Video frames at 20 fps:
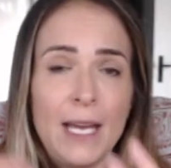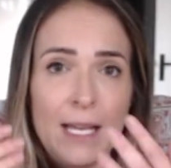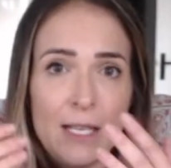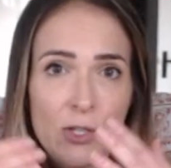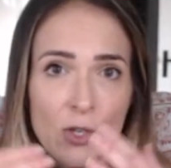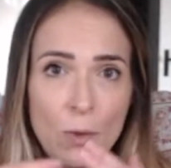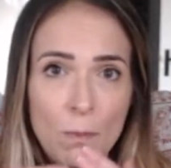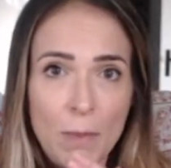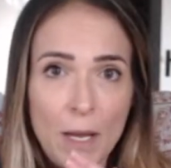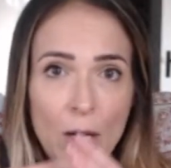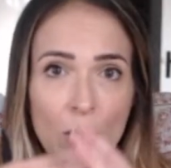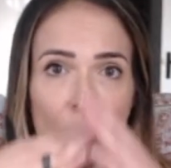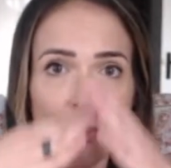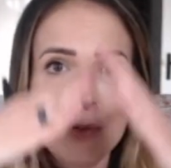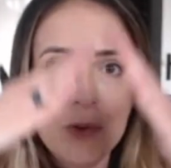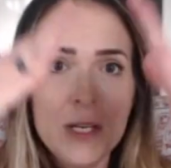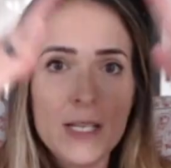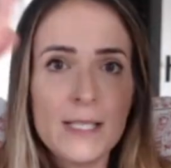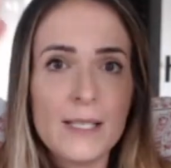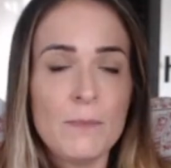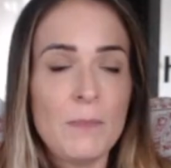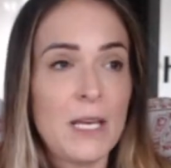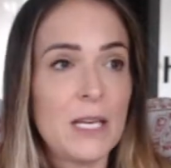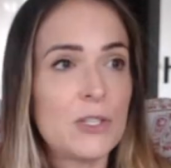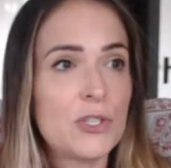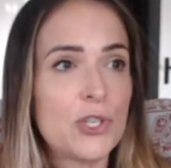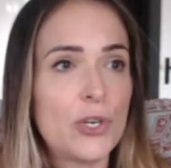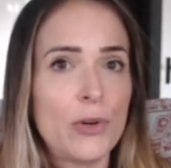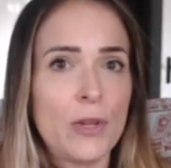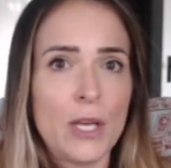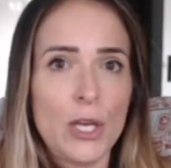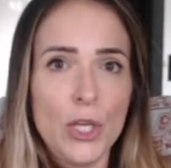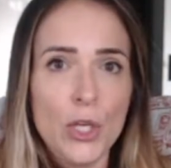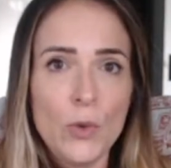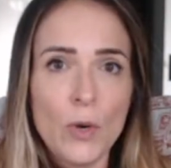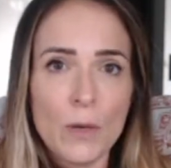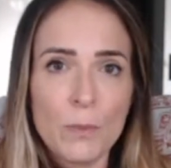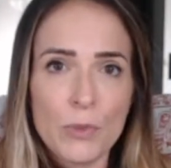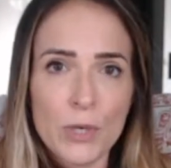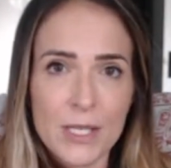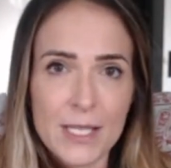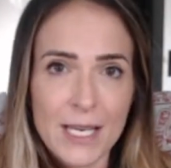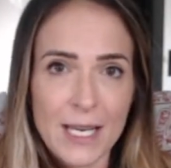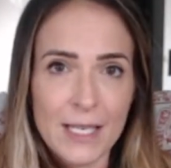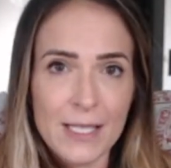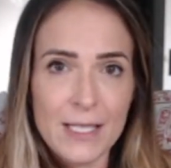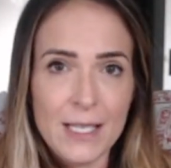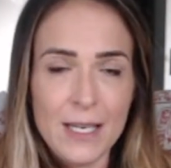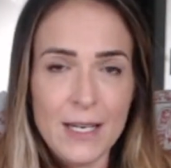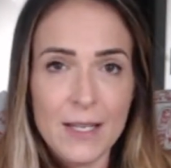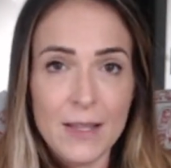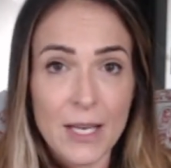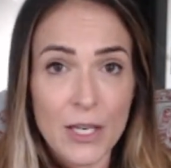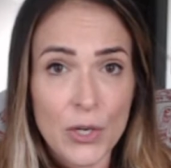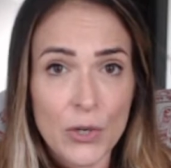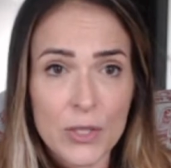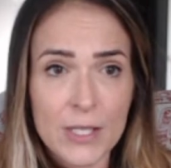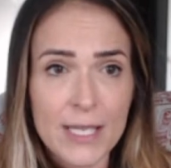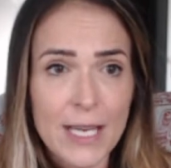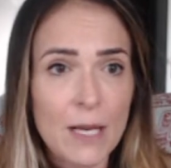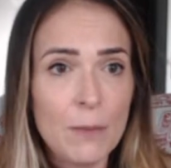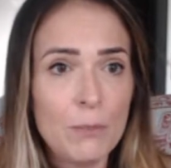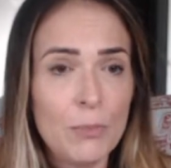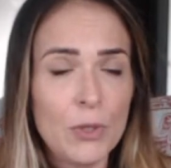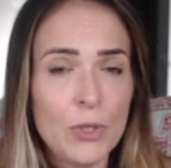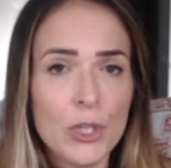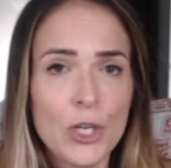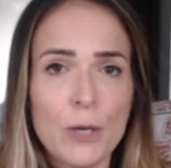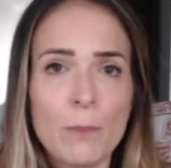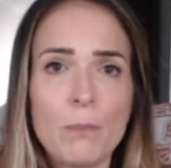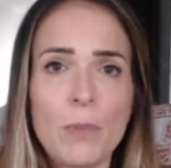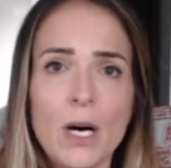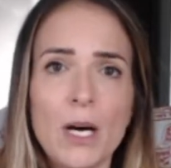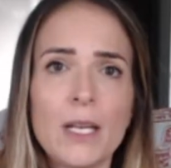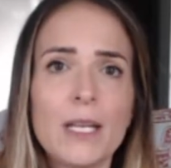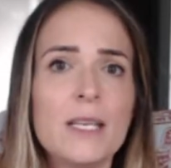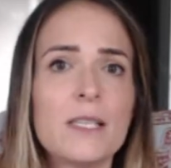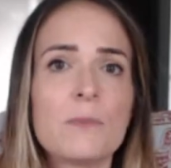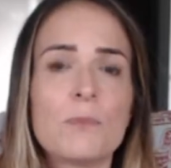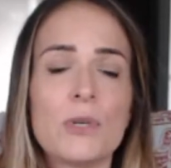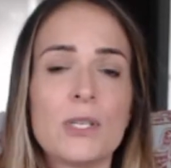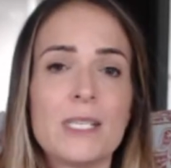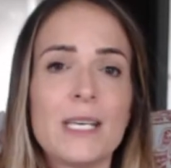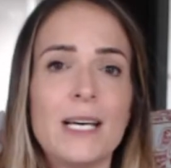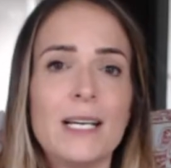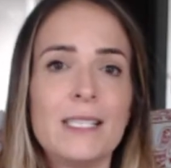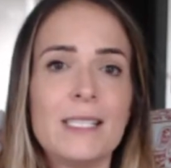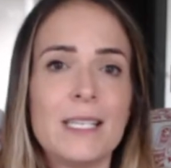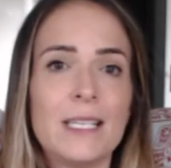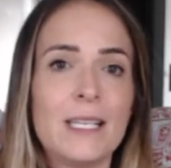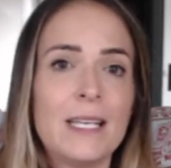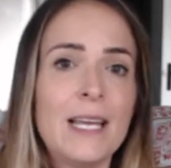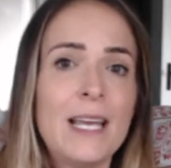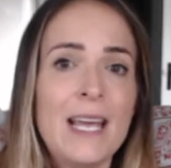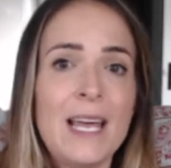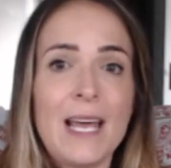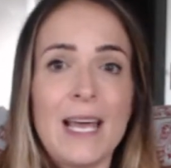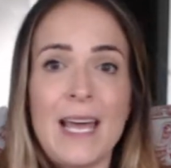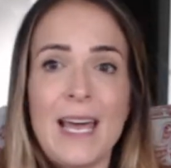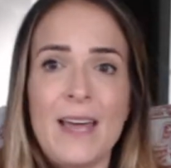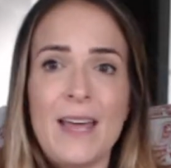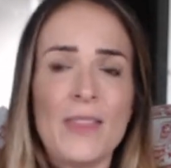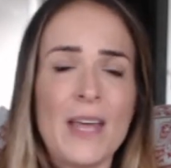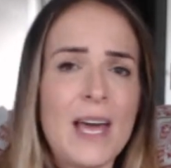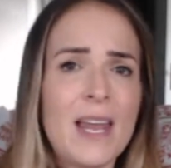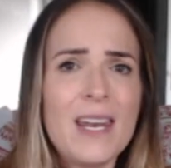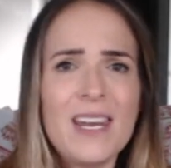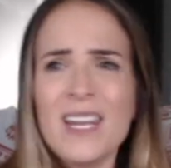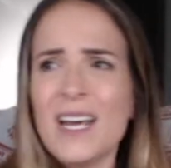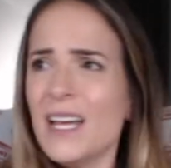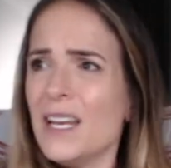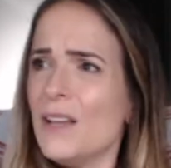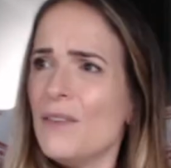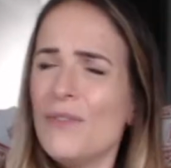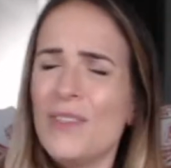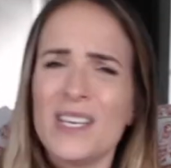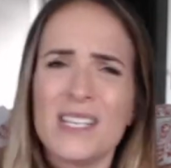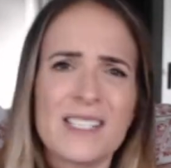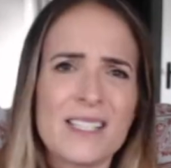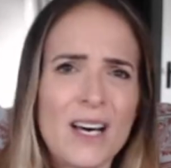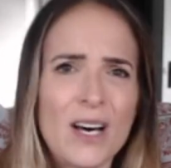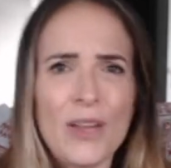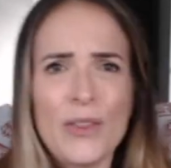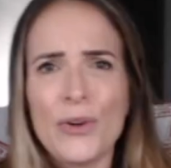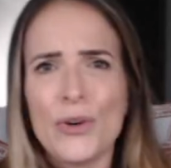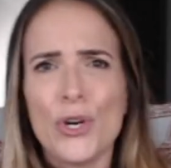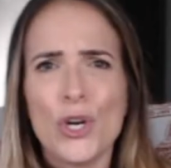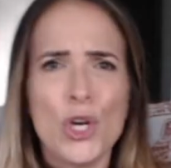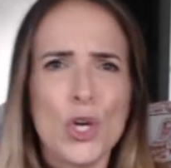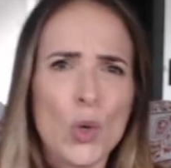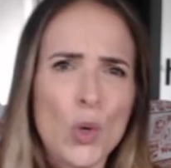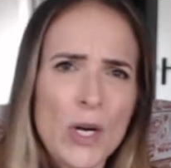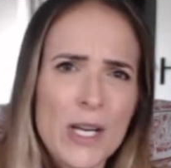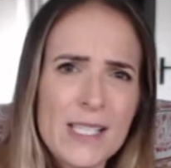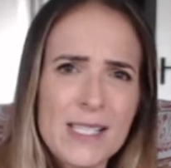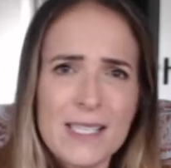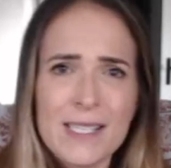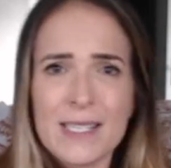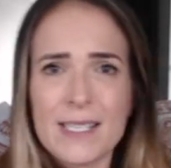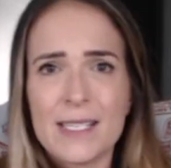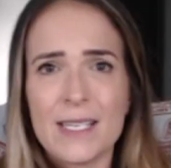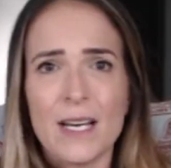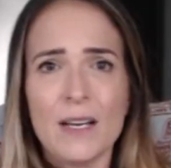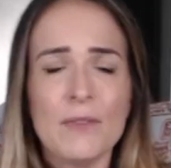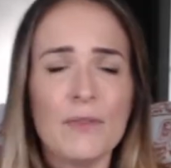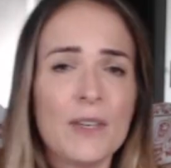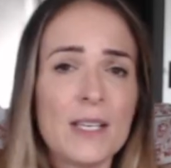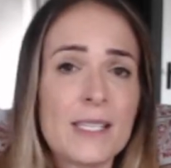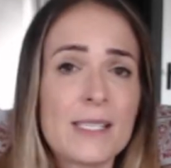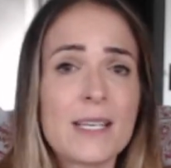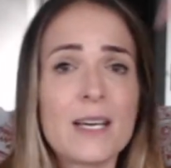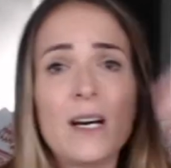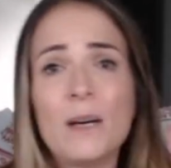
And so boundaries make sure that you are protected, that your temple, your body is protected, and that none of this other noise and stuff is